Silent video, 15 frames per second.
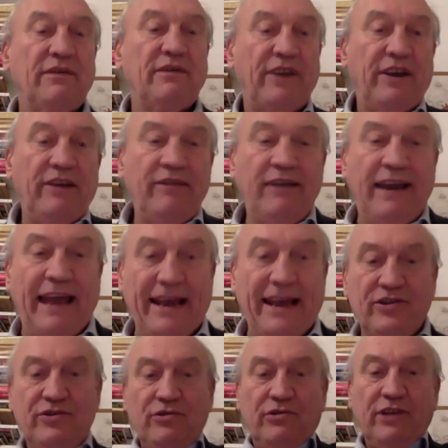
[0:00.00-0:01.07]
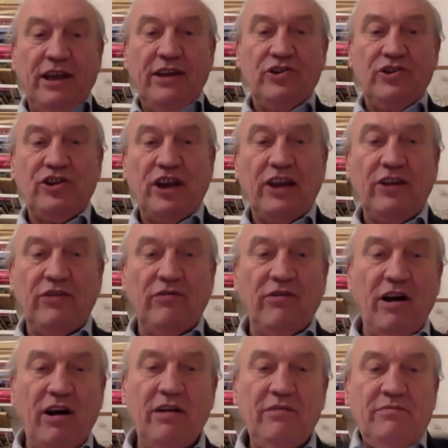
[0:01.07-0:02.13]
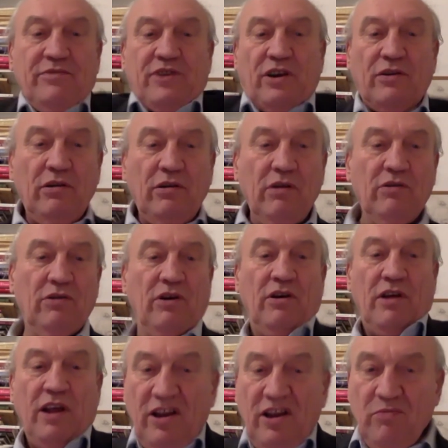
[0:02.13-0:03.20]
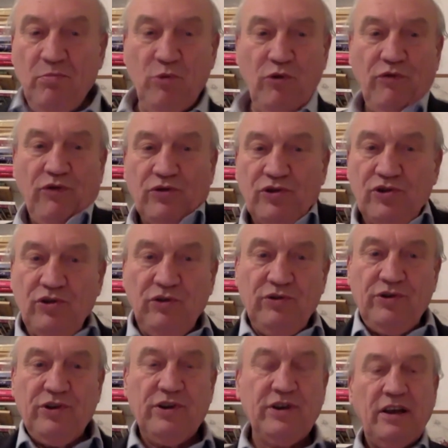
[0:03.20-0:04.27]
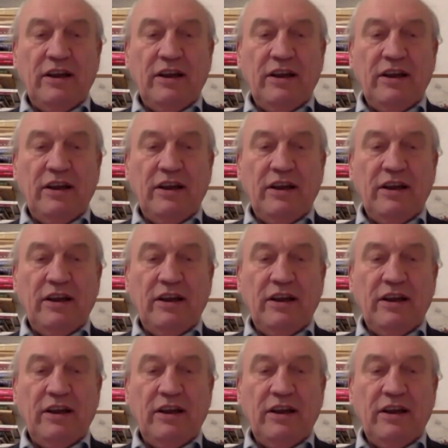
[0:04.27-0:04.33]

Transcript: very relaxed. You can shake your arms and oh, move your shoulders.